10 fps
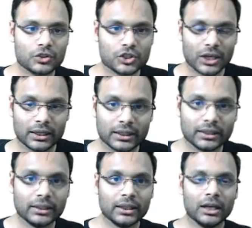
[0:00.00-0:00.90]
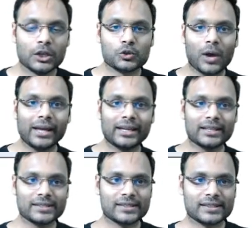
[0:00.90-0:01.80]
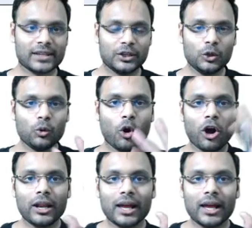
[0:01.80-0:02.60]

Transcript: Chal. So I guess you all